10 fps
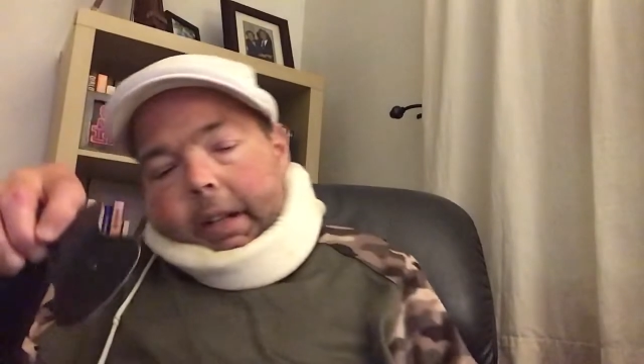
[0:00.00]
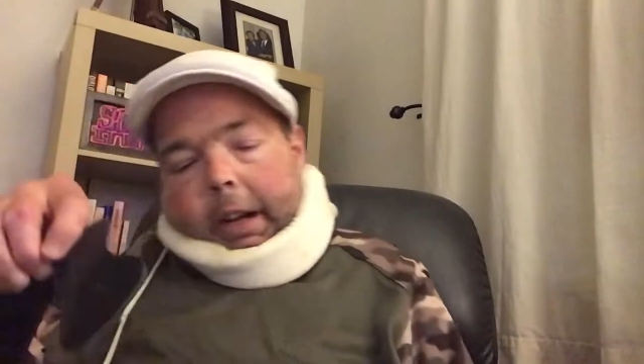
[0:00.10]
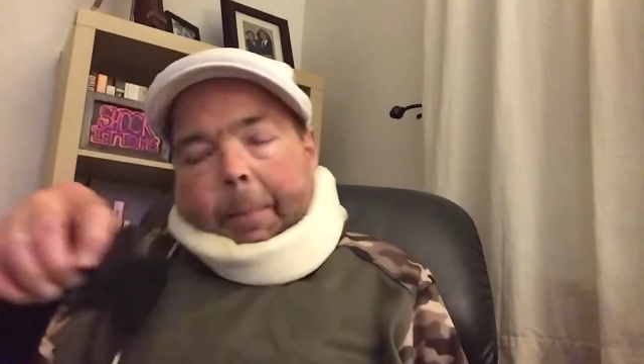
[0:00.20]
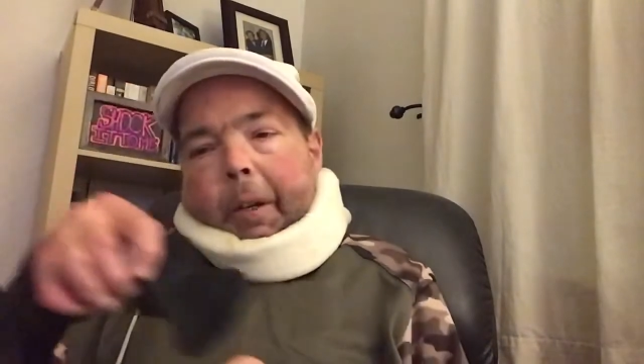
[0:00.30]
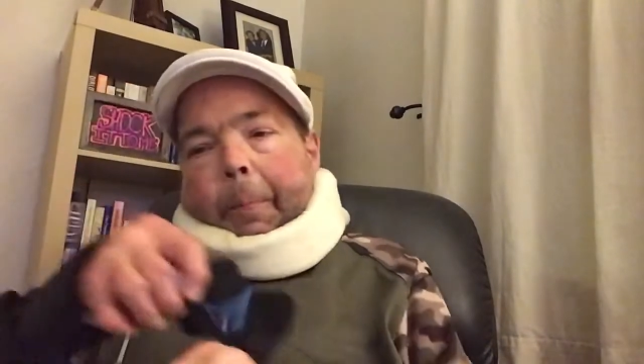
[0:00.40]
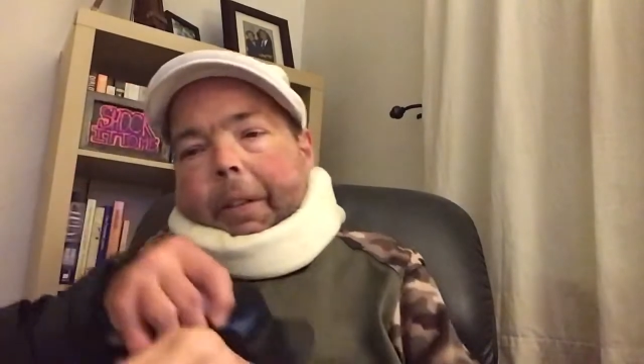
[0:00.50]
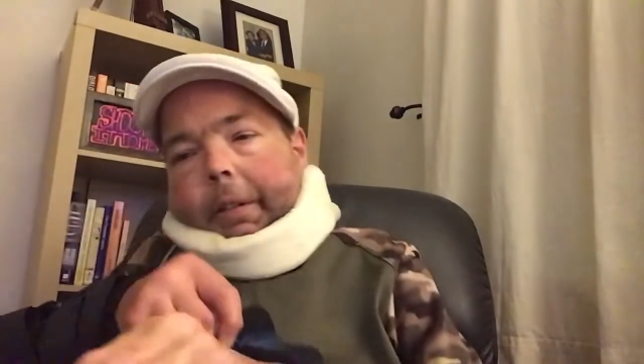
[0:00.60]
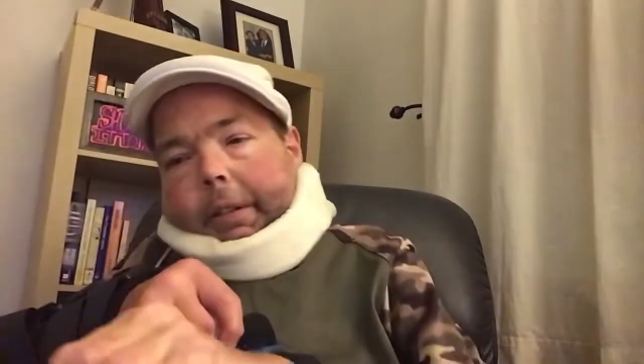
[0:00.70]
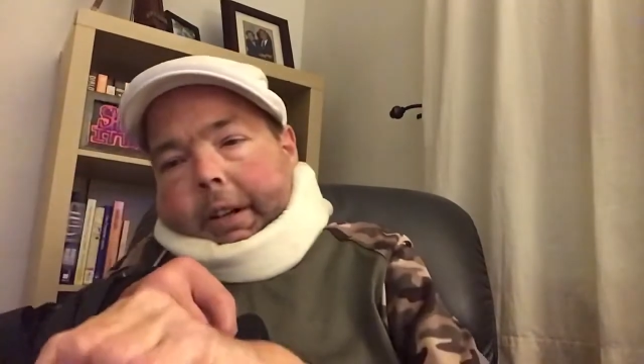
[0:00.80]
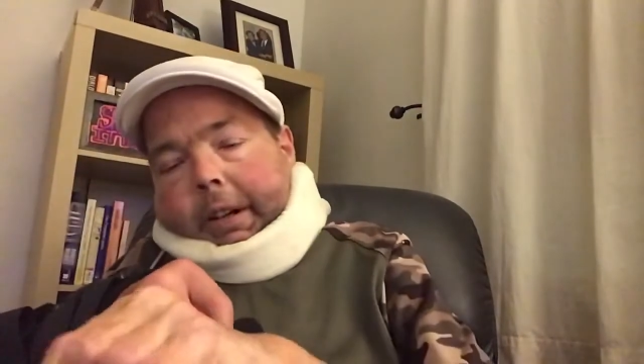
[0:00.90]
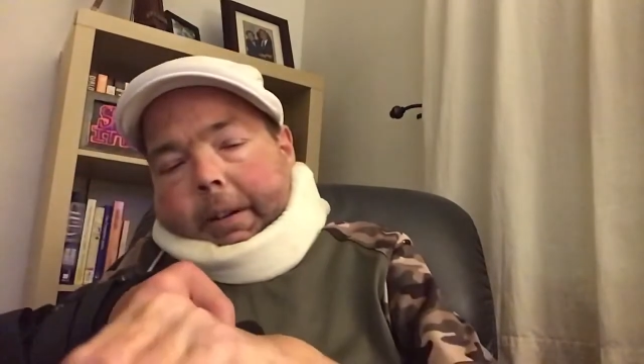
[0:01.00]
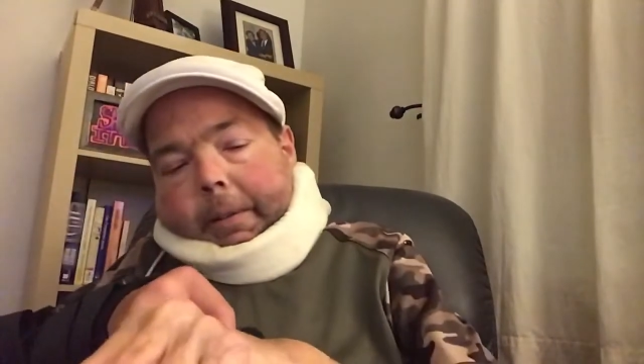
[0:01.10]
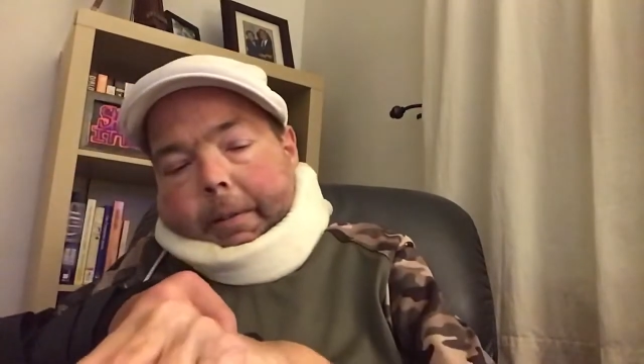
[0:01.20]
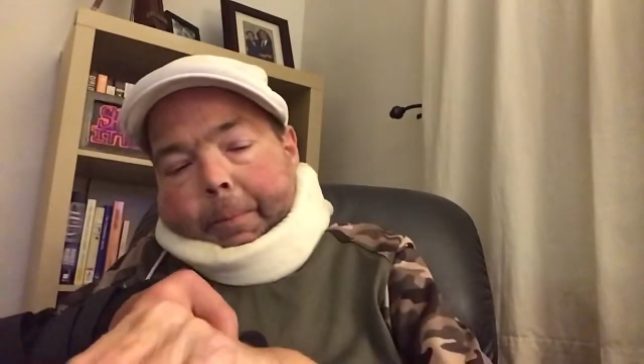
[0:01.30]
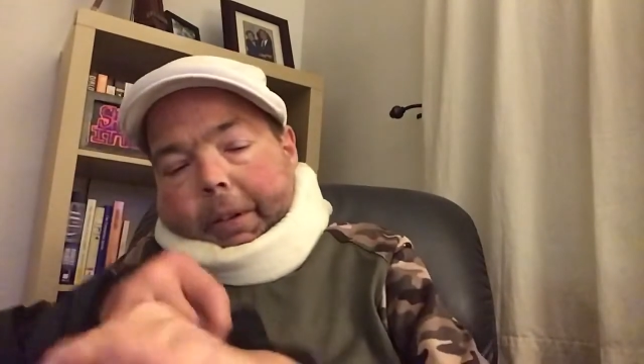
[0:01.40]
I'm going
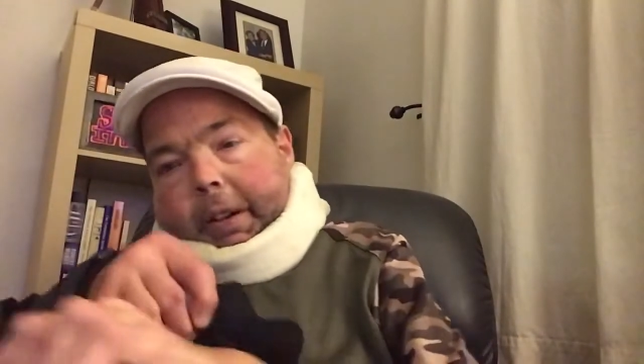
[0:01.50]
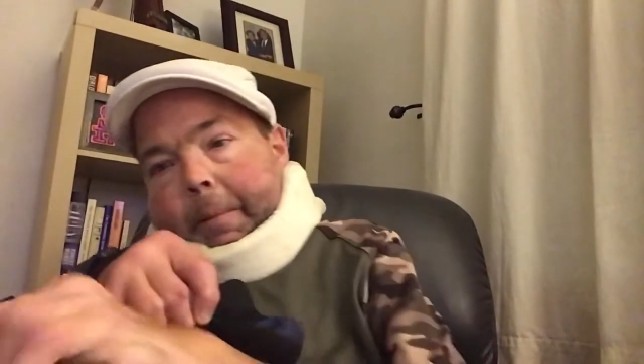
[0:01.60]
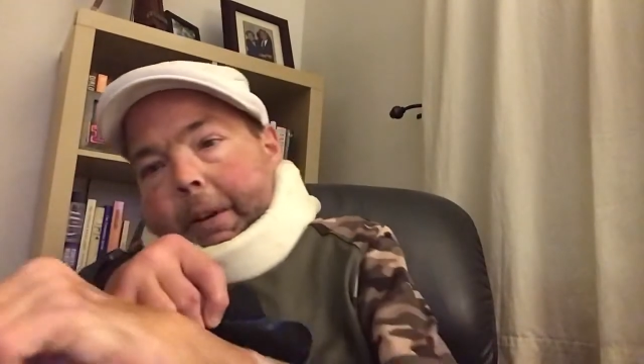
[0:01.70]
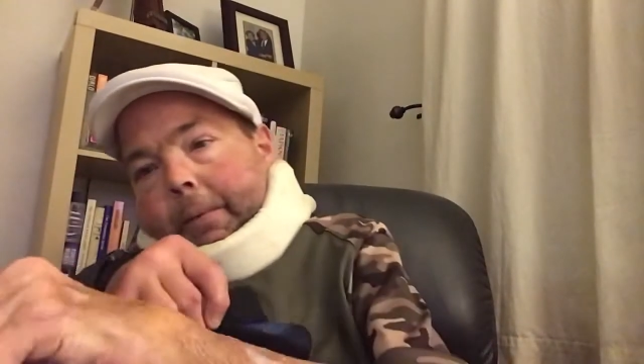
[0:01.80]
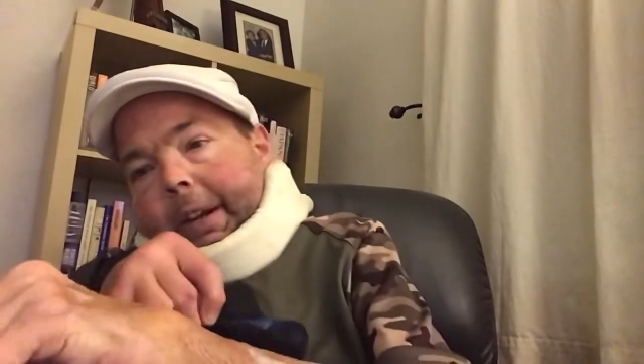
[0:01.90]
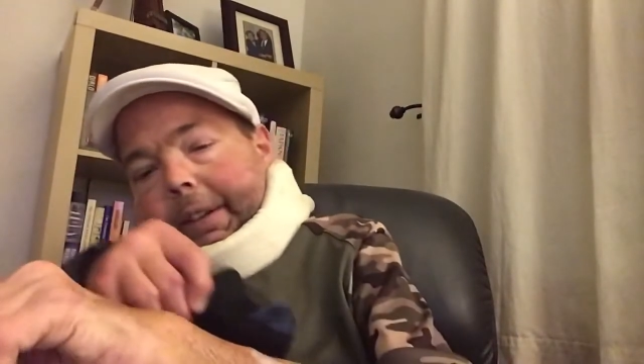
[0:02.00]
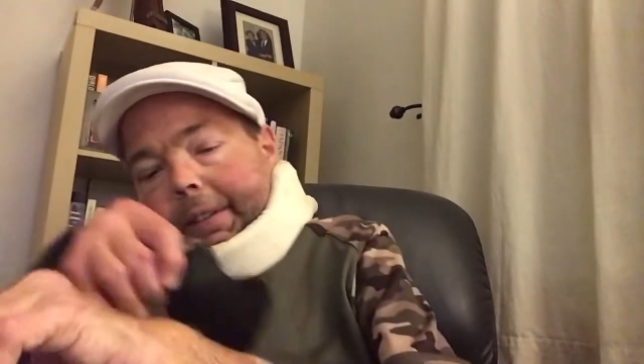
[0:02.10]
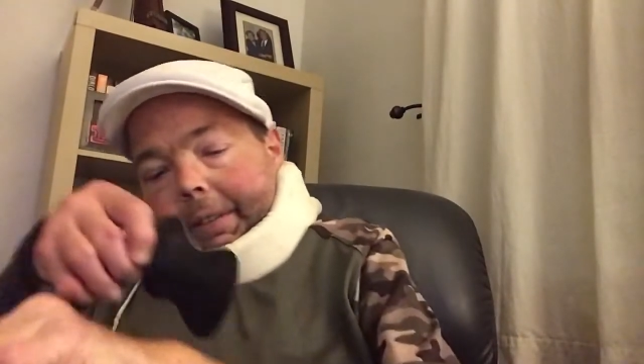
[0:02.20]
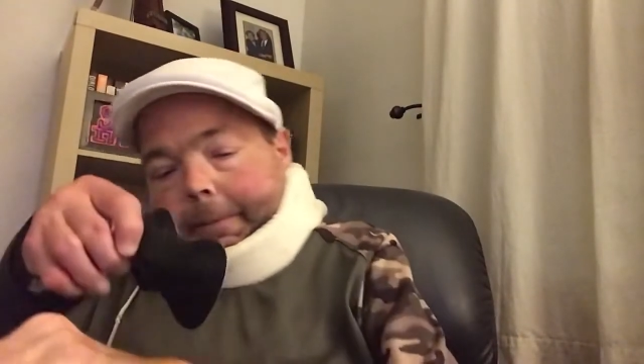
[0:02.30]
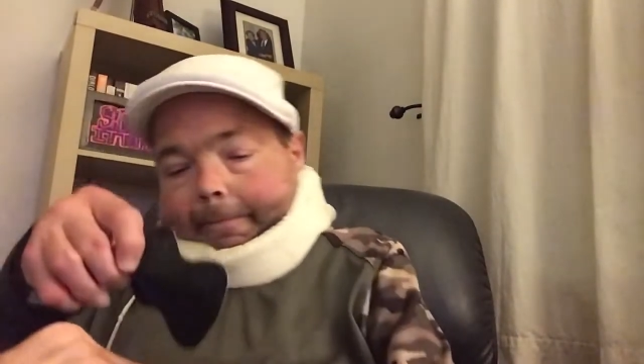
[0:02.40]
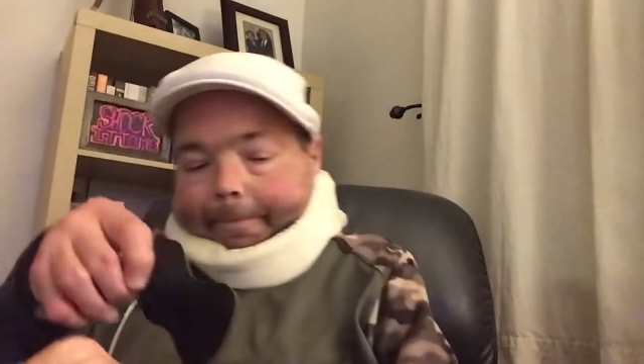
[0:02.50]
to put it on my wrist.